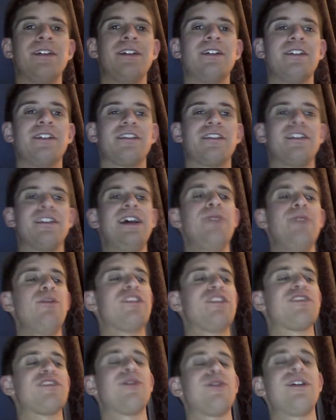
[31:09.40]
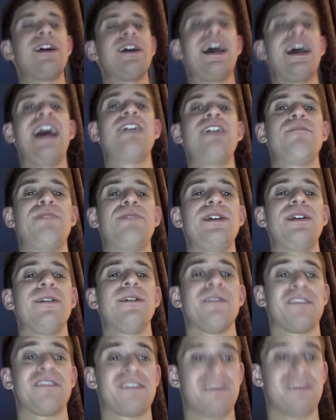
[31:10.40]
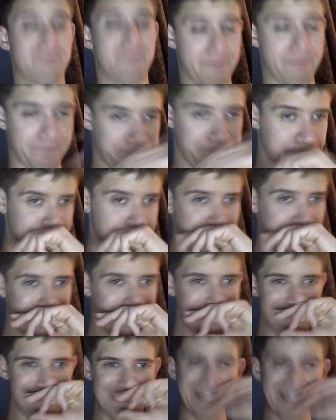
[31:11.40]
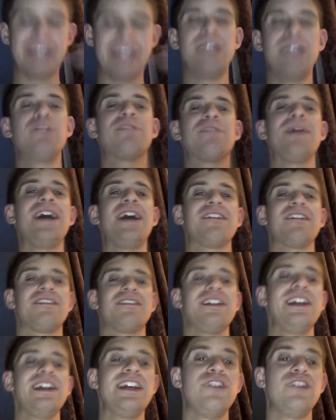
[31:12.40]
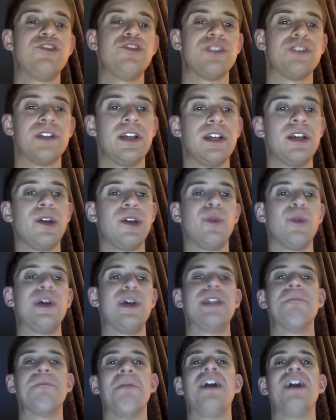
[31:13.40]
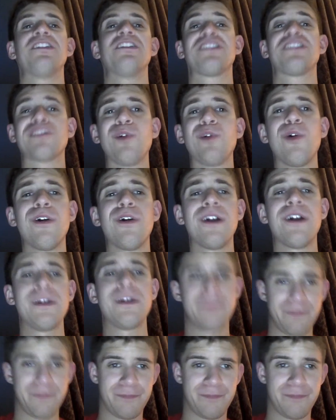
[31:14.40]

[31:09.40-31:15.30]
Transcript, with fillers: So then we saw Adam Pearce. He was backstage with Mansoor.